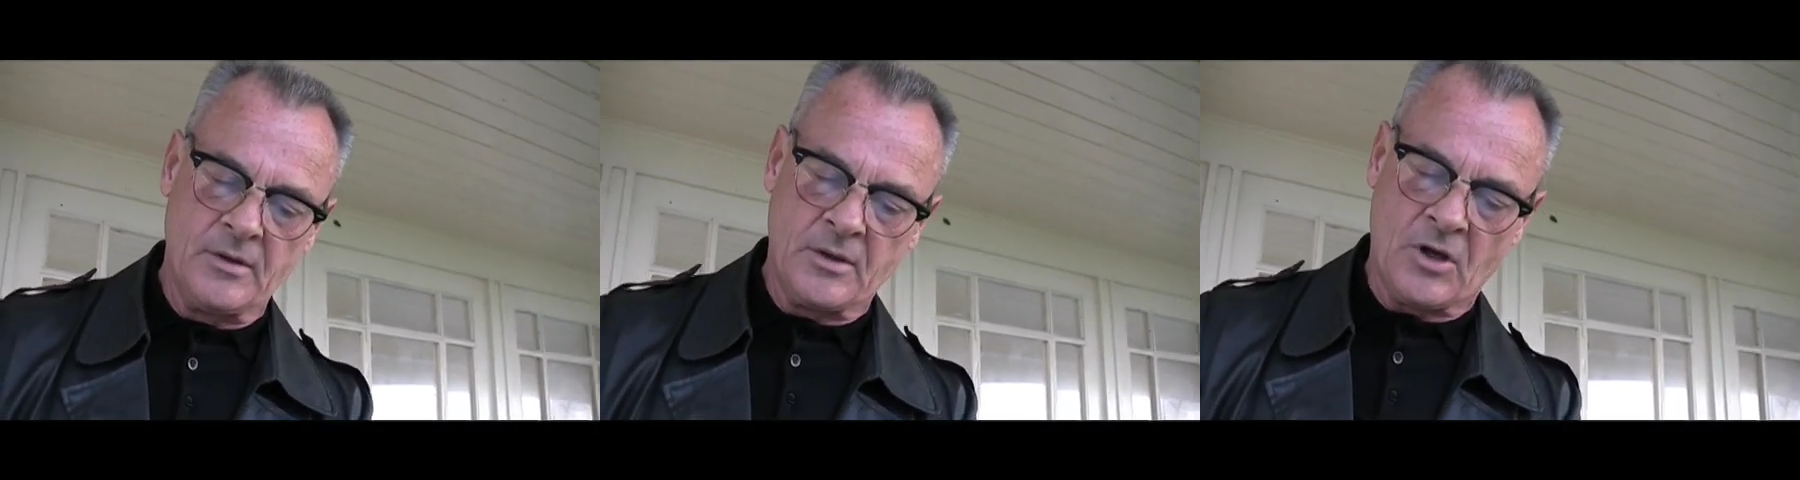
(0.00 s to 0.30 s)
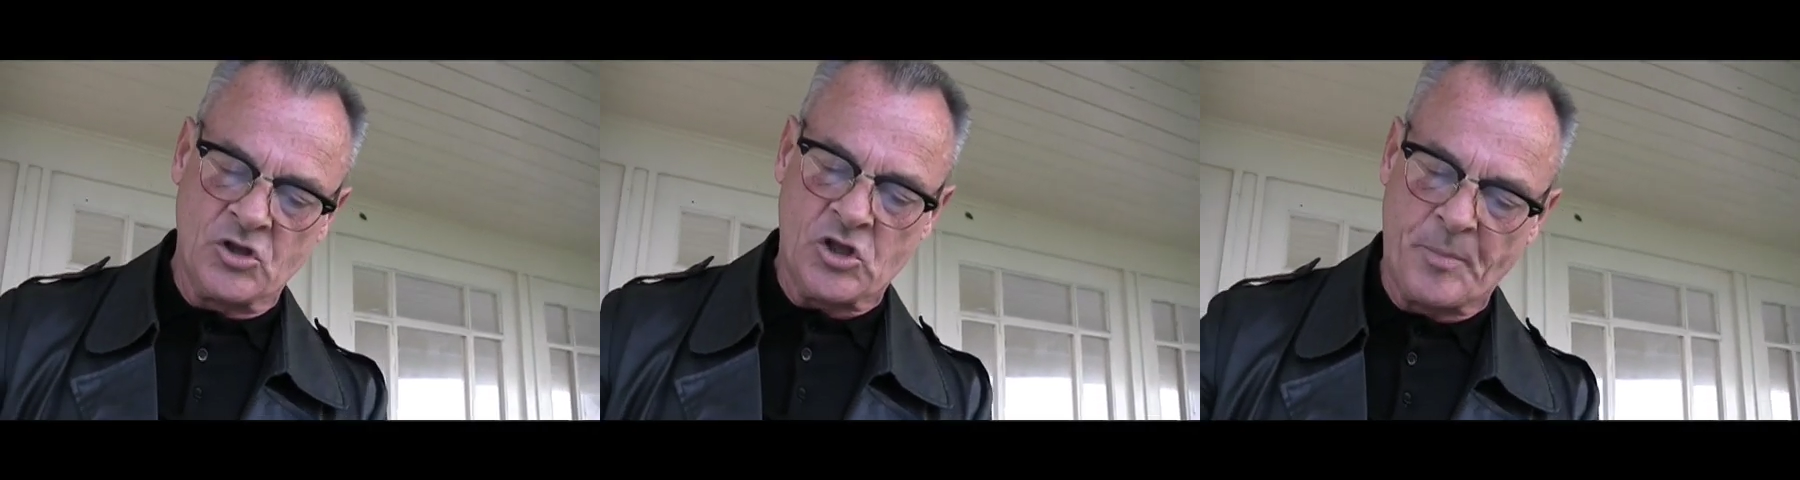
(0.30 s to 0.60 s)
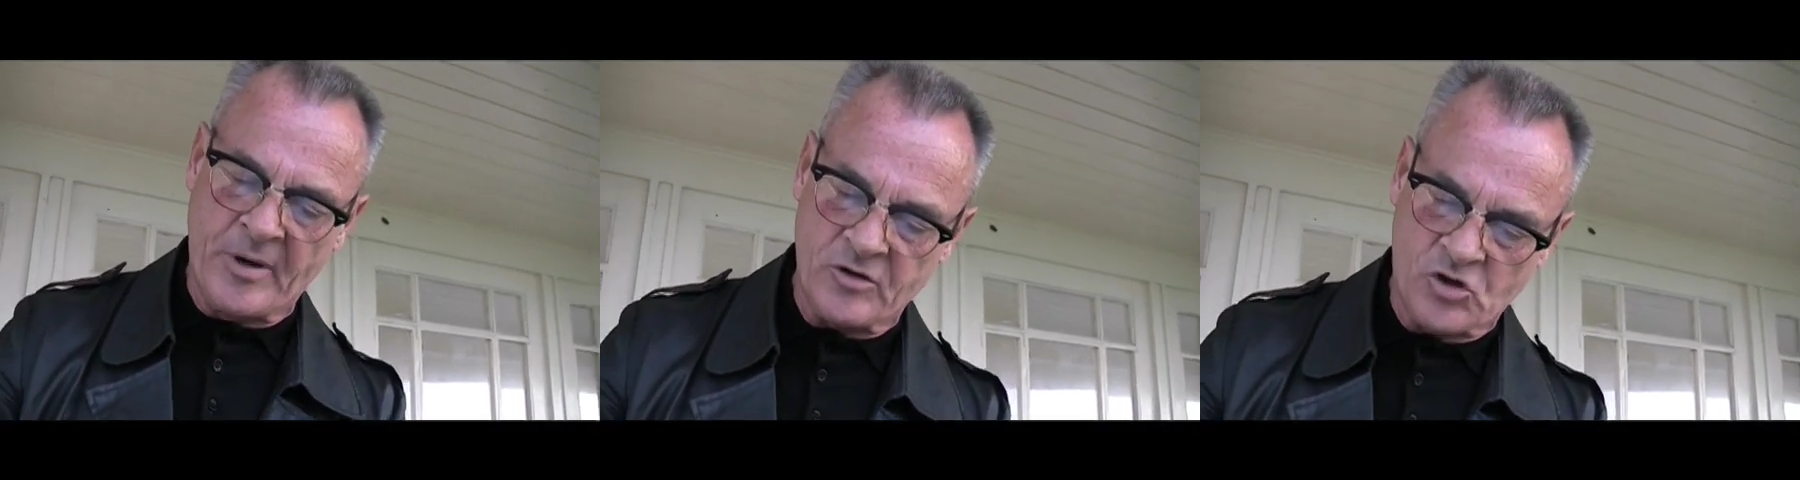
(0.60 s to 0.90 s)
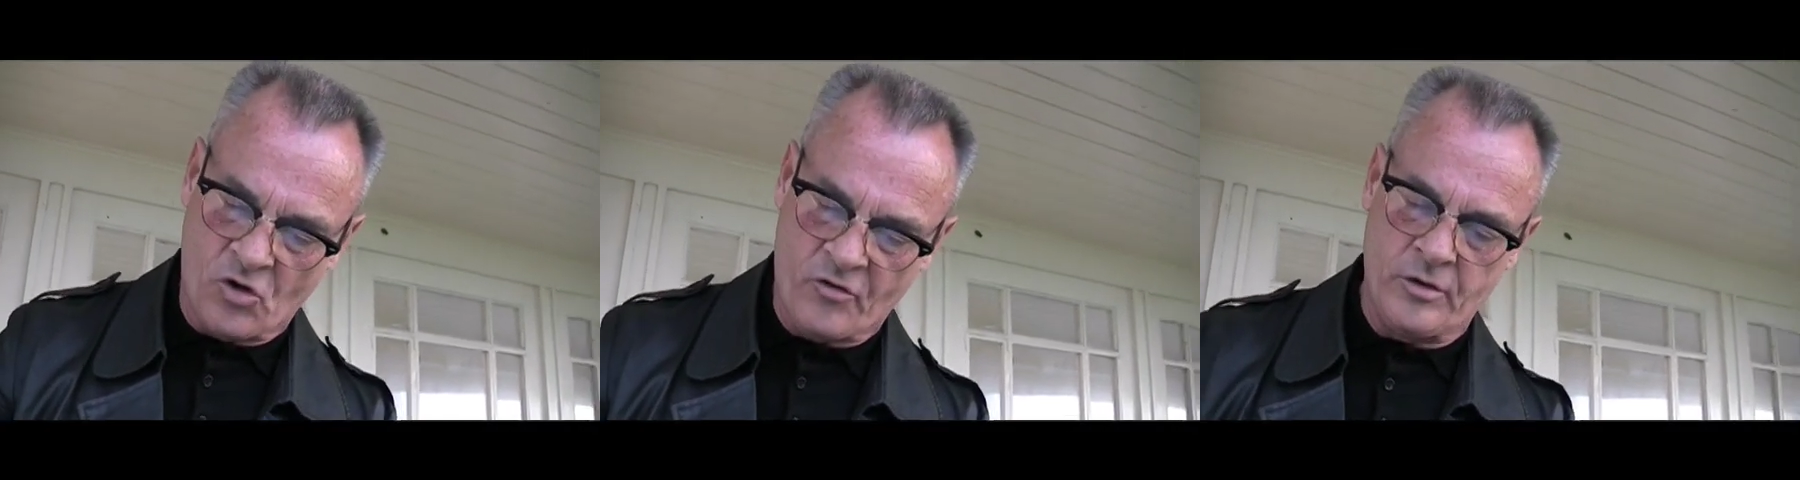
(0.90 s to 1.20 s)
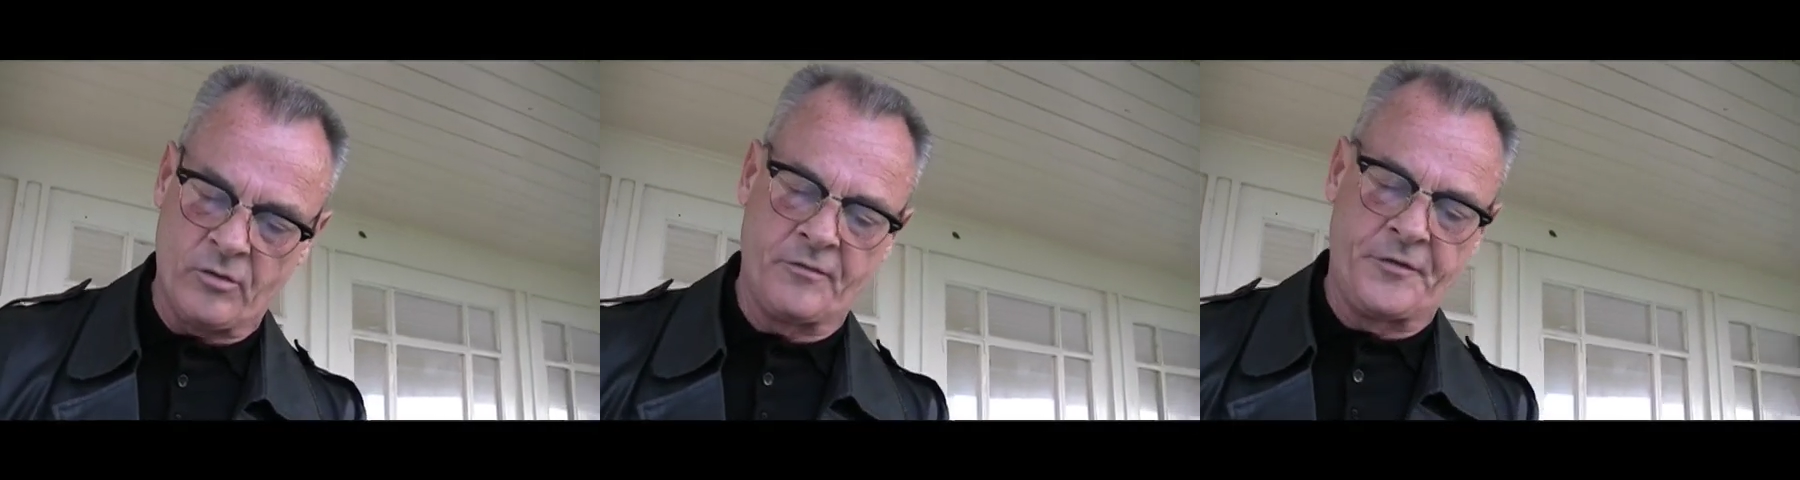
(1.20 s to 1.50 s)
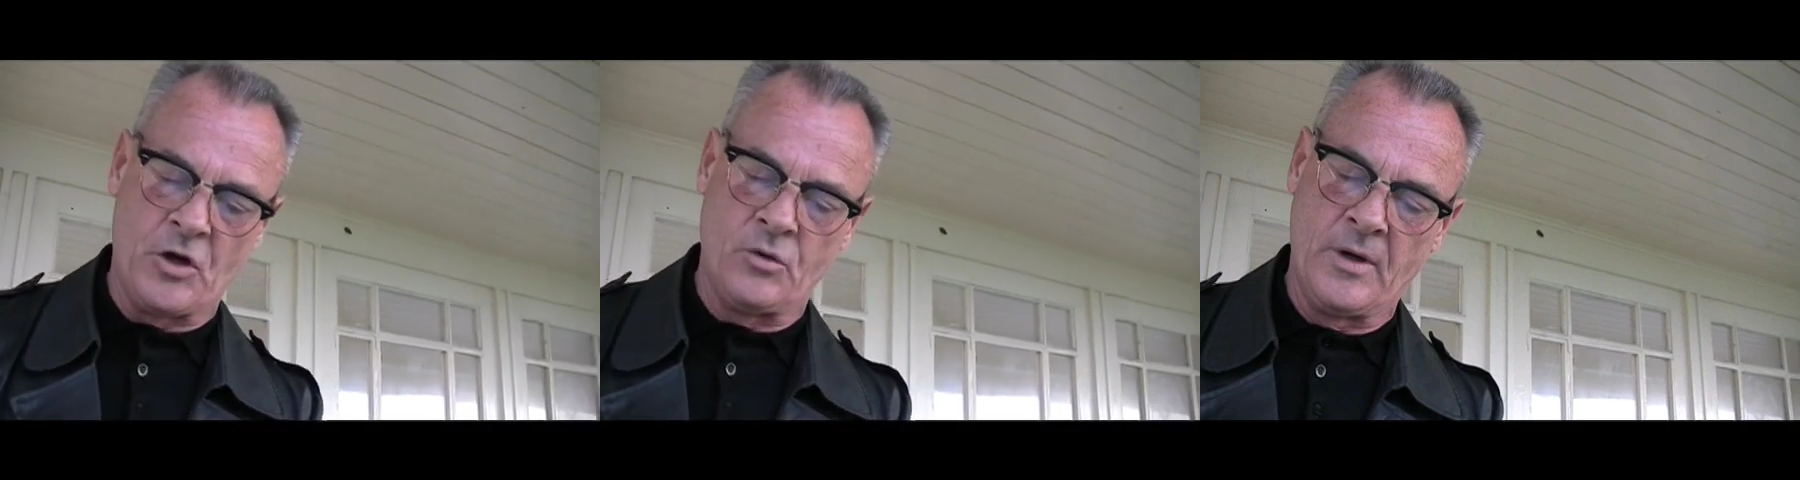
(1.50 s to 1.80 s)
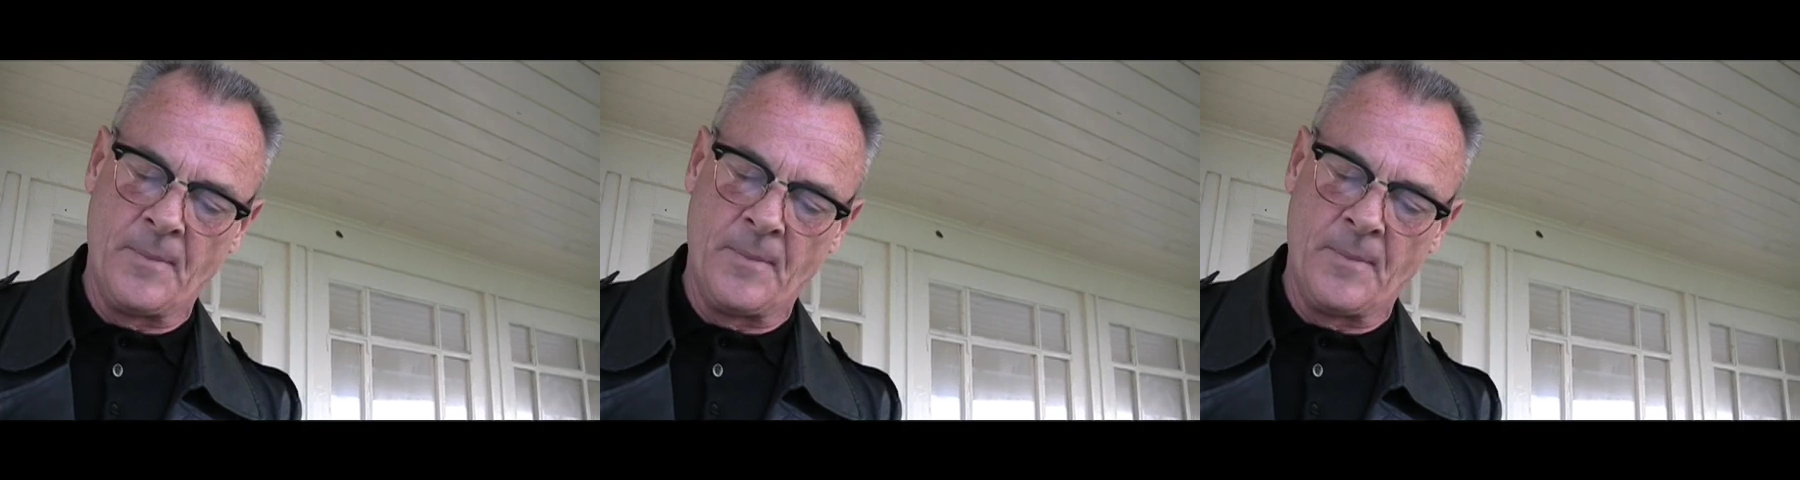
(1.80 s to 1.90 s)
conspiratorial view,